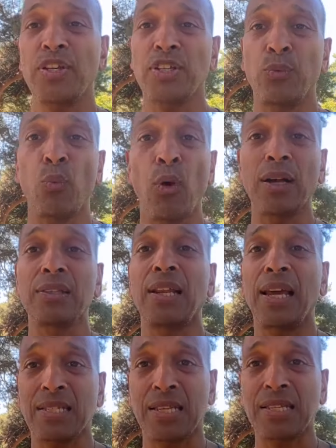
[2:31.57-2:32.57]
and wild
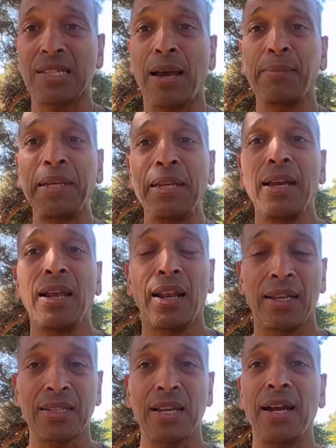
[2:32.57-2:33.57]
Alaskan salmon,
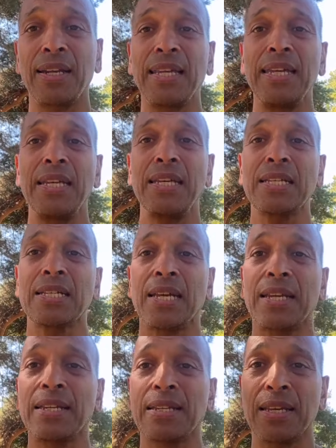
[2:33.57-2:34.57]
like sardines
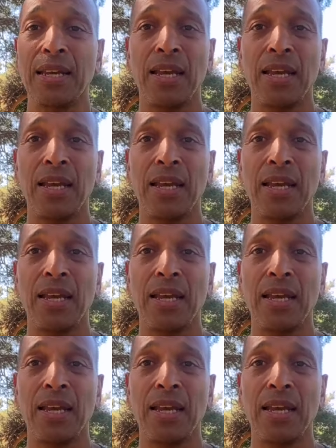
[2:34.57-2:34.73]
and